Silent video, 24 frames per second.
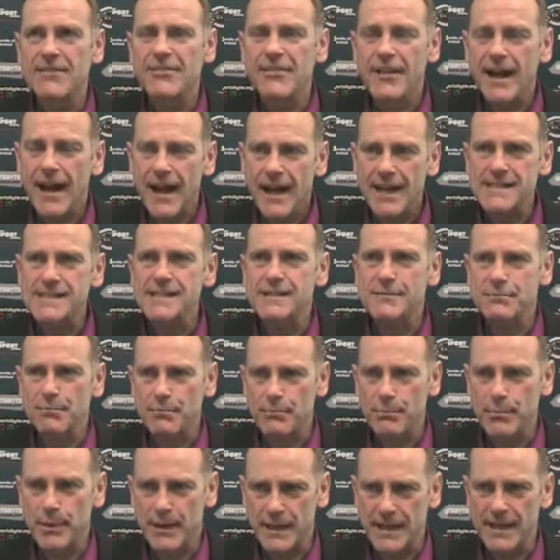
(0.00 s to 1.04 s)
There
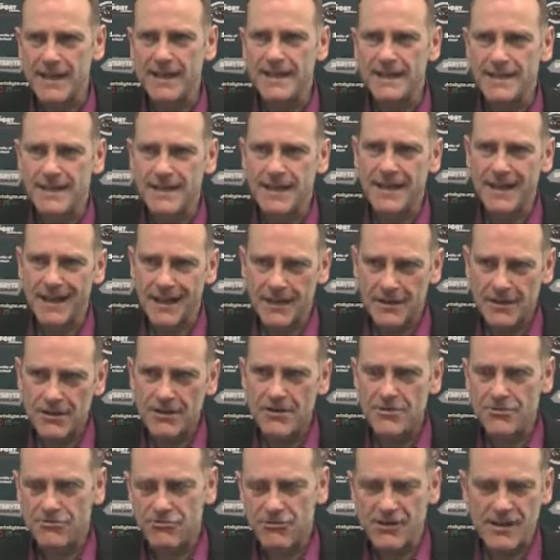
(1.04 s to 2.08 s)
hasn't been
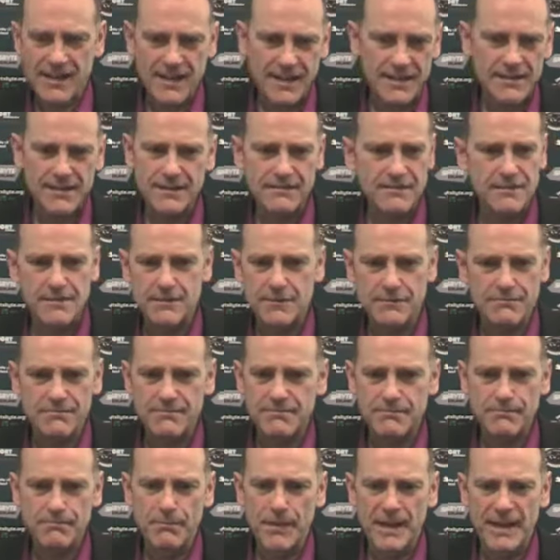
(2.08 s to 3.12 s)

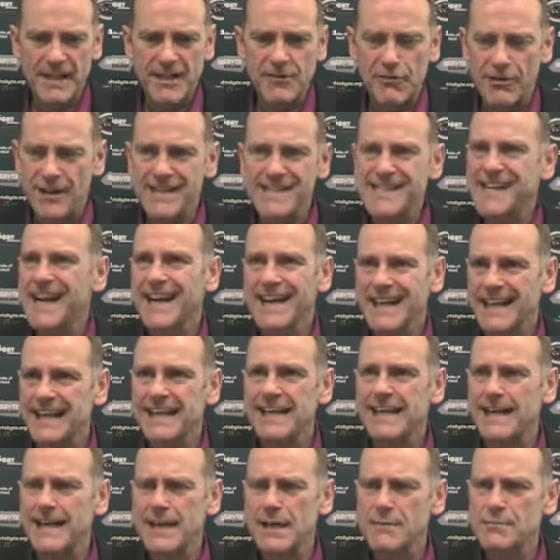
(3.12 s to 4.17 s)
many great attacking
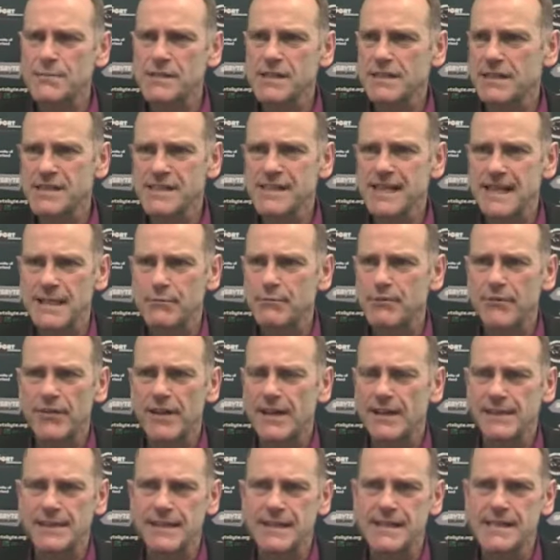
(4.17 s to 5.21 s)
games at the Stadium of
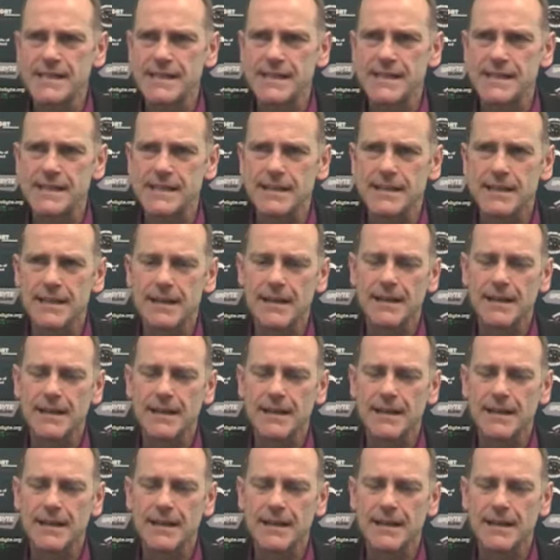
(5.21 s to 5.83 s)
Light this season.